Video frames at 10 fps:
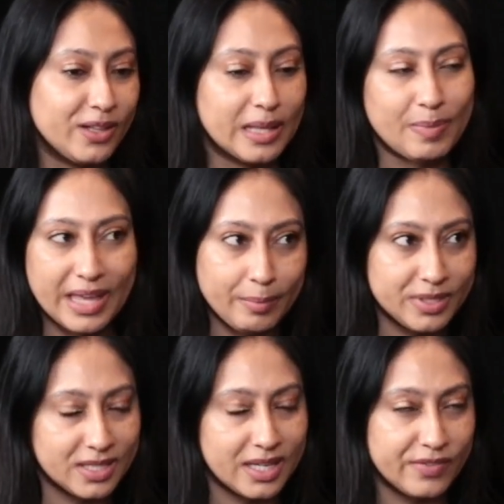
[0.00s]
like being able
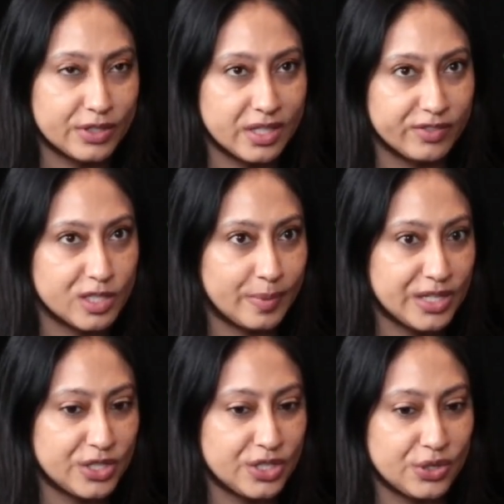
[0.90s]
to give yourself the space
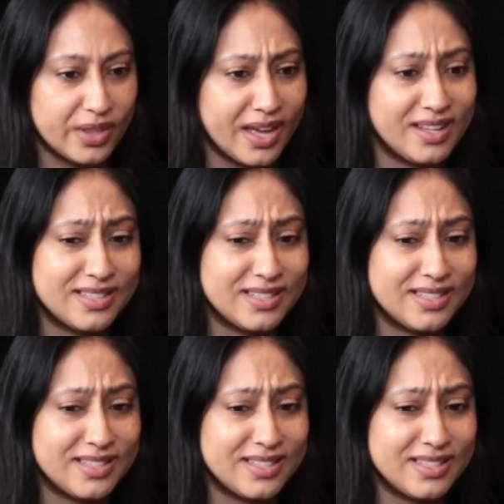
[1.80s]
to do that.